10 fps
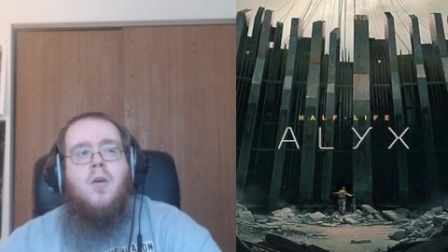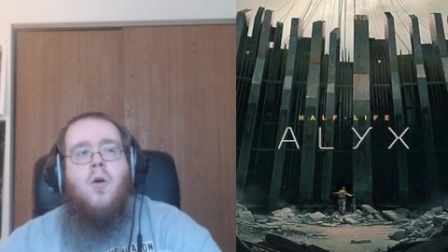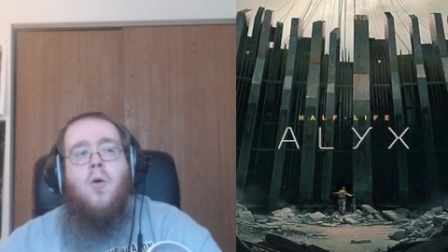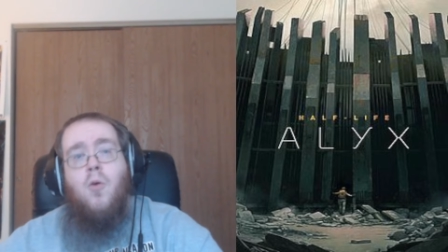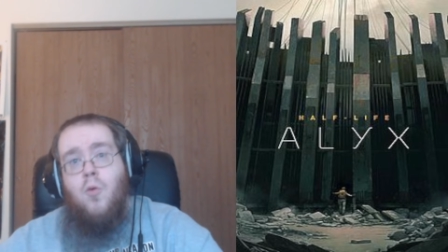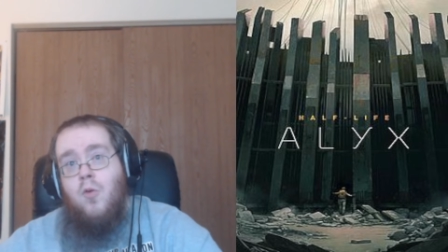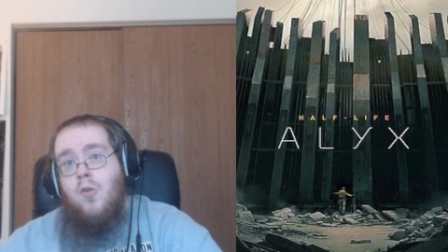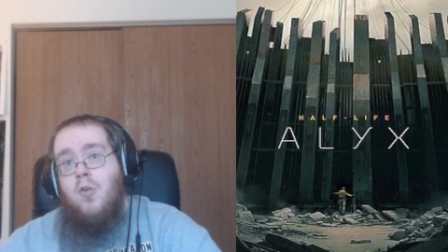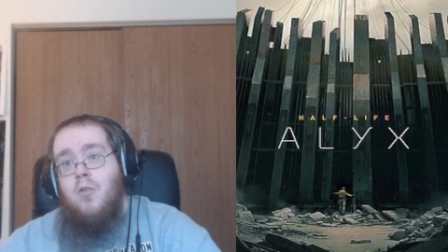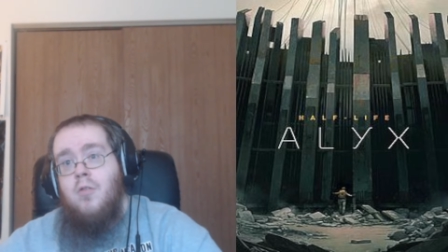
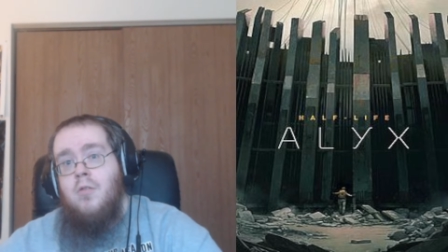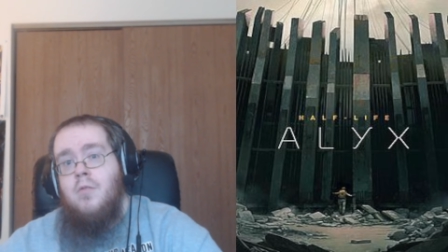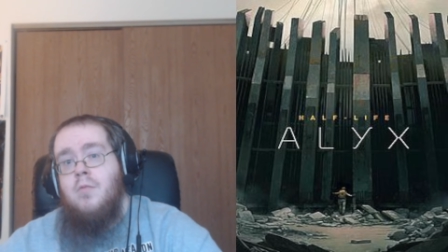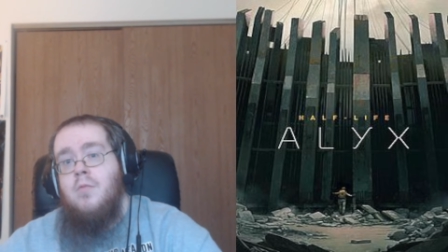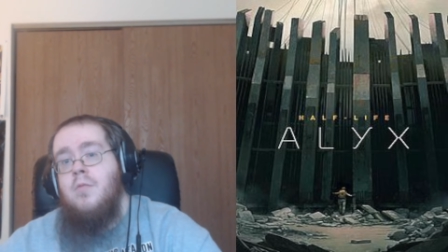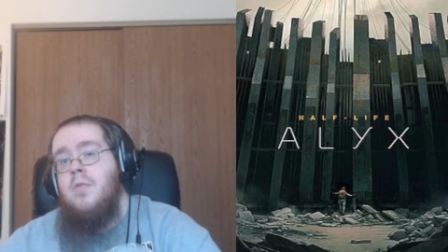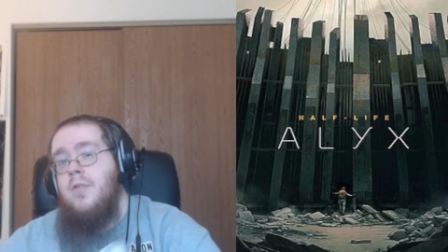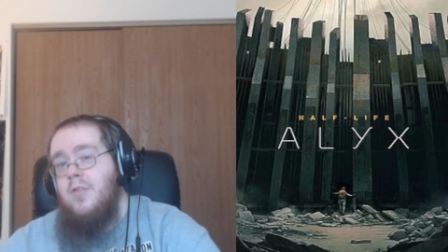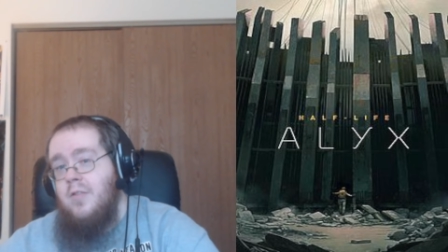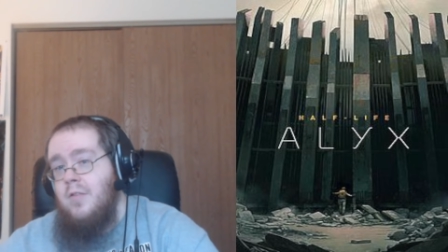Or
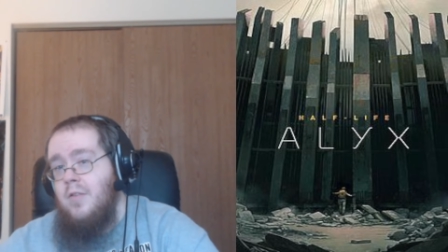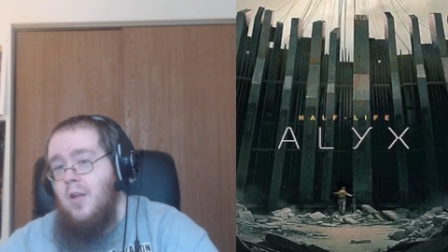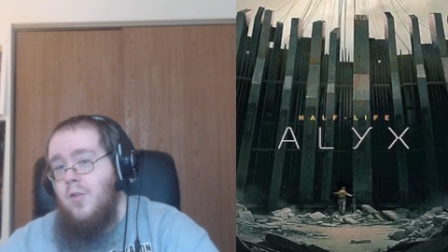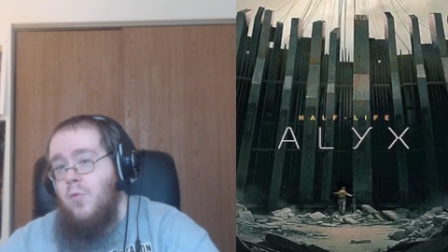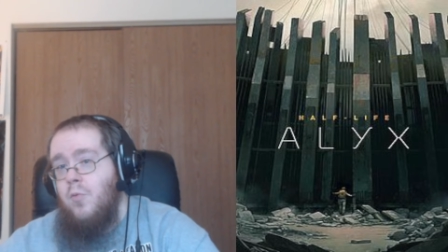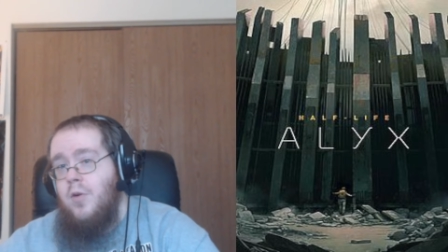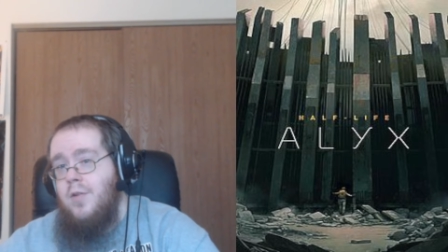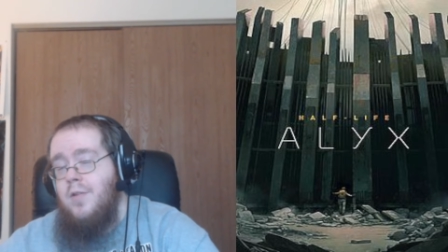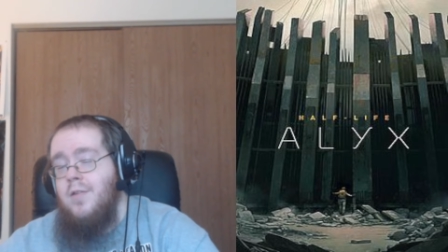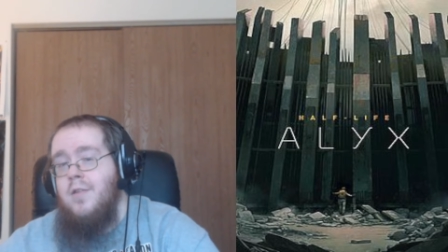this is another one,